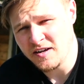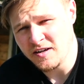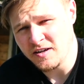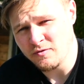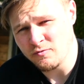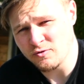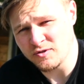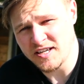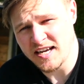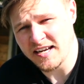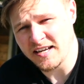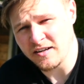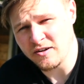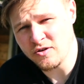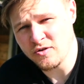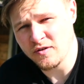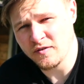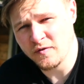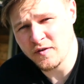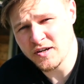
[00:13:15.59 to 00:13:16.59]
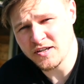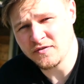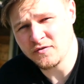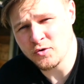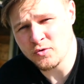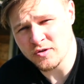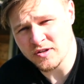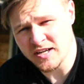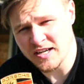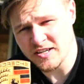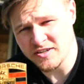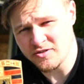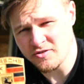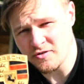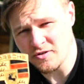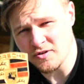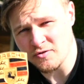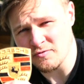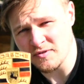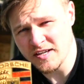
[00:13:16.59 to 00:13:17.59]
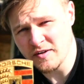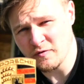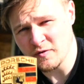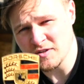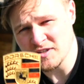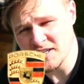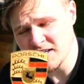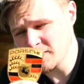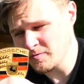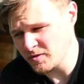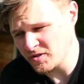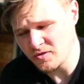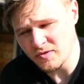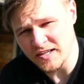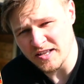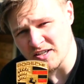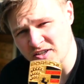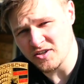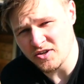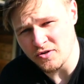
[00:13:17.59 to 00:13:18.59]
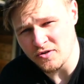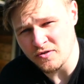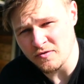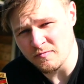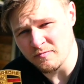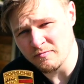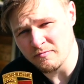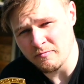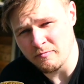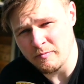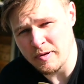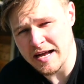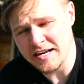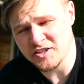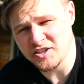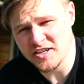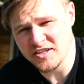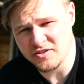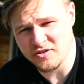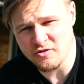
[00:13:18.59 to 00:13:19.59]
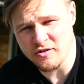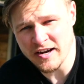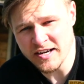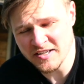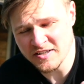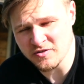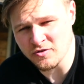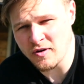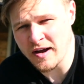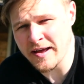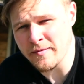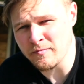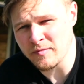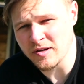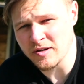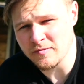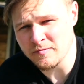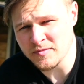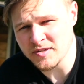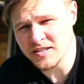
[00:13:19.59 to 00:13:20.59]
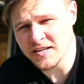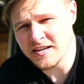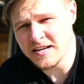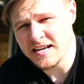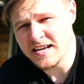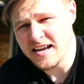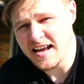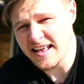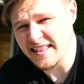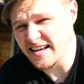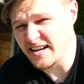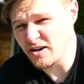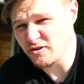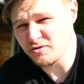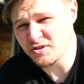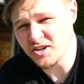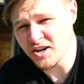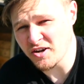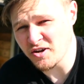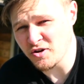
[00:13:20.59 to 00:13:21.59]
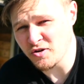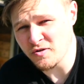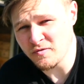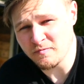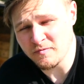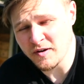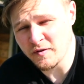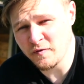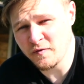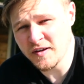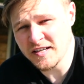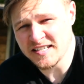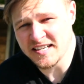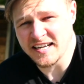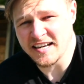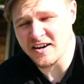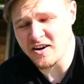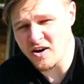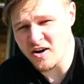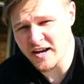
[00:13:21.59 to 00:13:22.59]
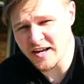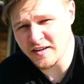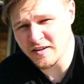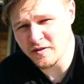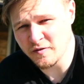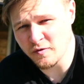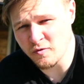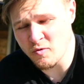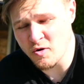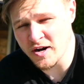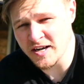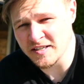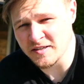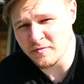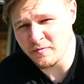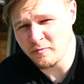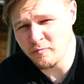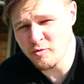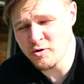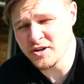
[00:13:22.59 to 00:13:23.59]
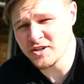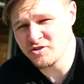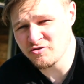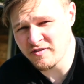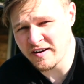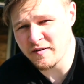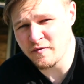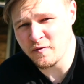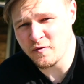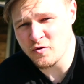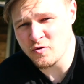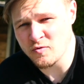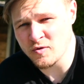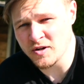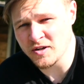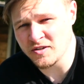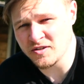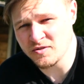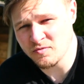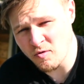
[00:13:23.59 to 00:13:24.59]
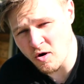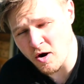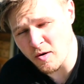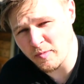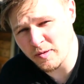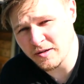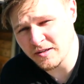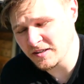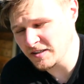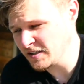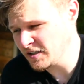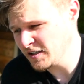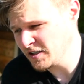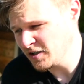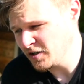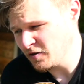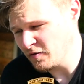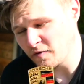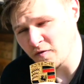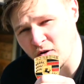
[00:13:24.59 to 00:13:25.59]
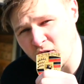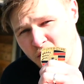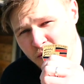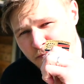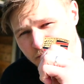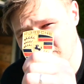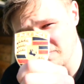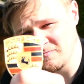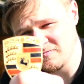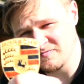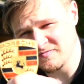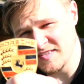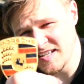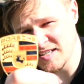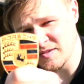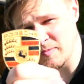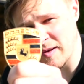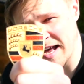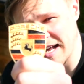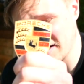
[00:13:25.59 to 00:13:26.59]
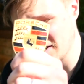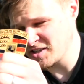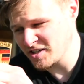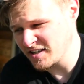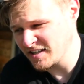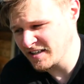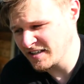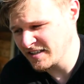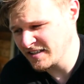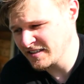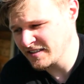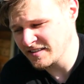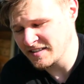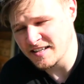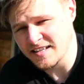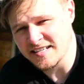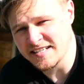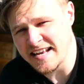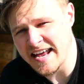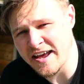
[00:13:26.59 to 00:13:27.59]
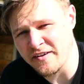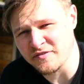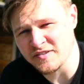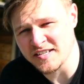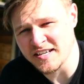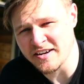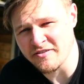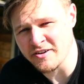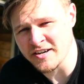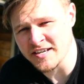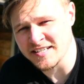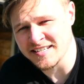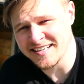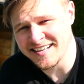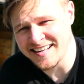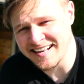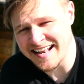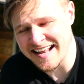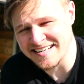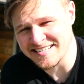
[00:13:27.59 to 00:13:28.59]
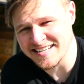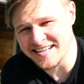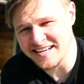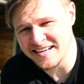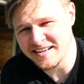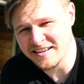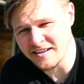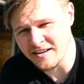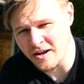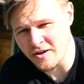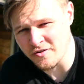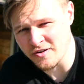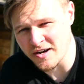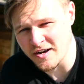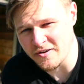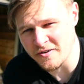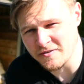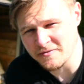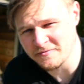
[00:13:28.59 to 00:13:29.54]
We'll take a look, first of all, at the historical differences between the two badges, crests or emblems, and then I'll show you a fitting guide for what is a pretty straightforward swap from this badge to this F-series classic logo.